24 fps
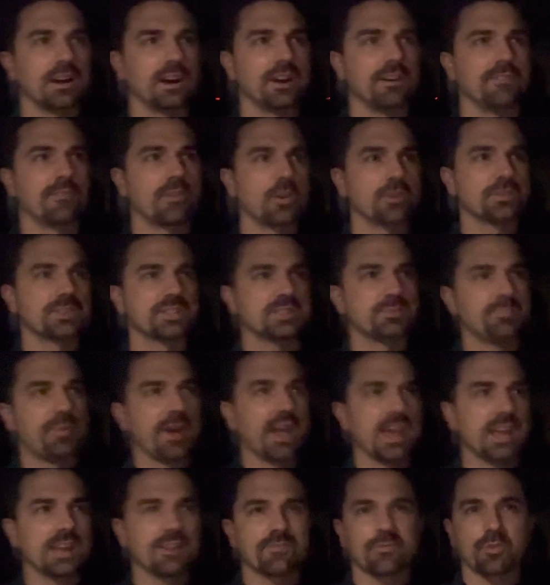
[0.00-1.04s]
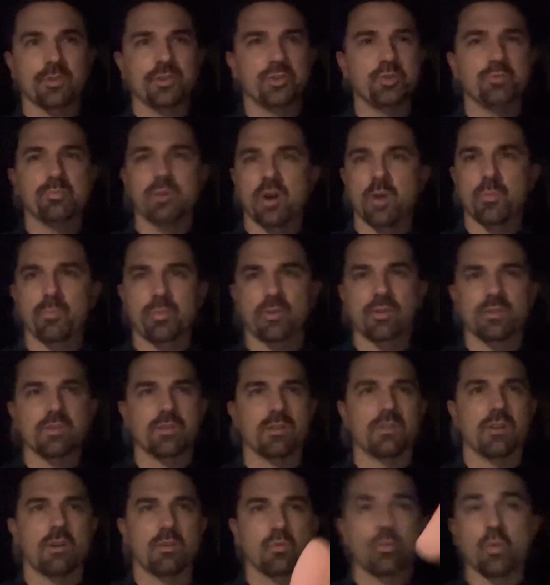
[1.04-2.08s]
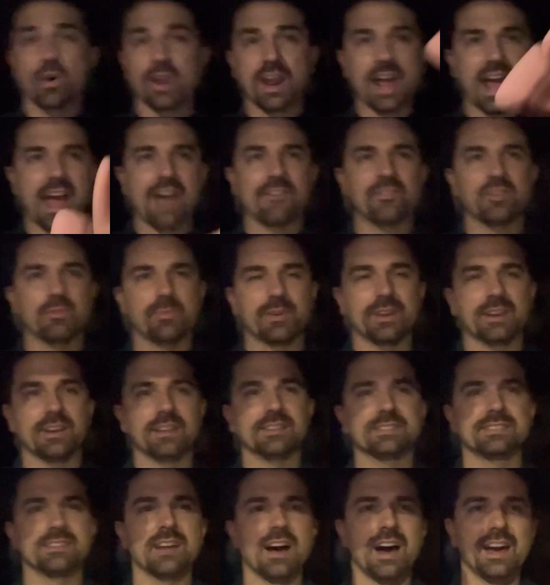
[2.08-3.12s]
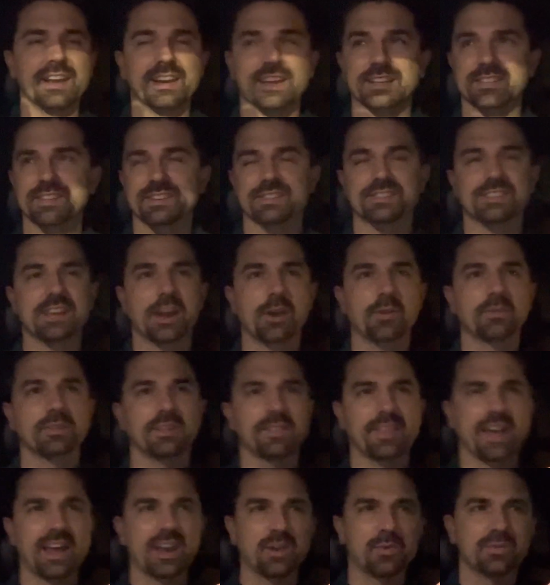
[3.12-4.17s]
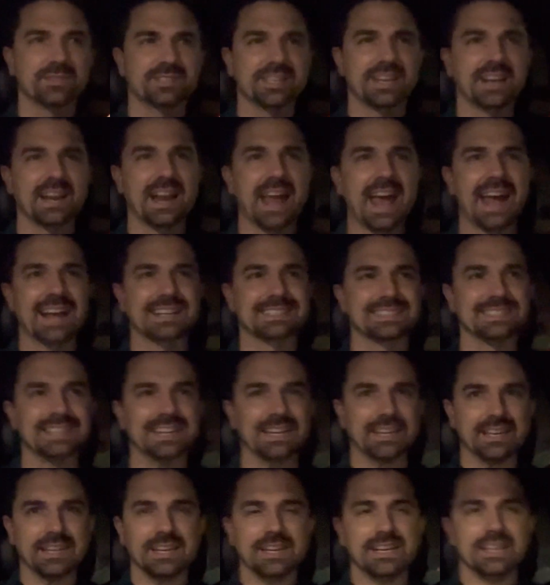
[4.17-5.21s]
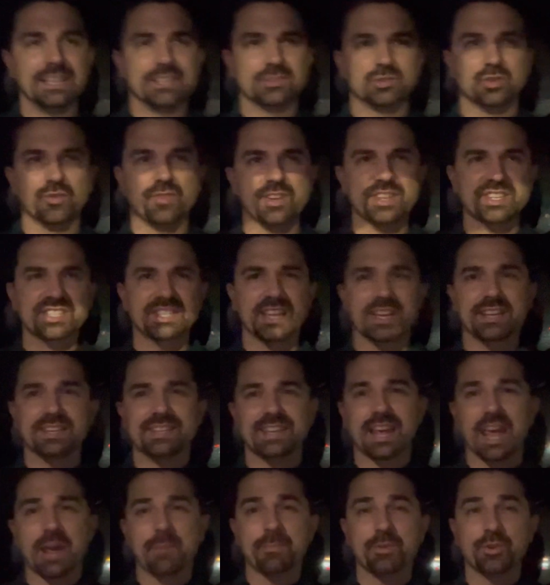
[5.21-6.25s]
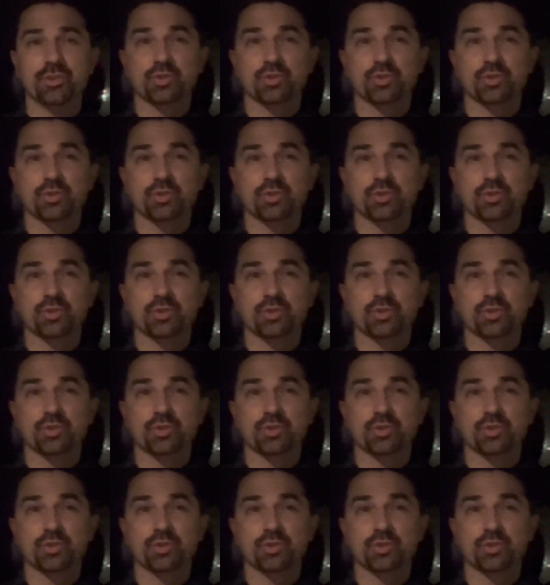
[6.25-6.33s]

versus paying for a new bumper or what have you. But it's not necessarily that it was in an accident. So this said damage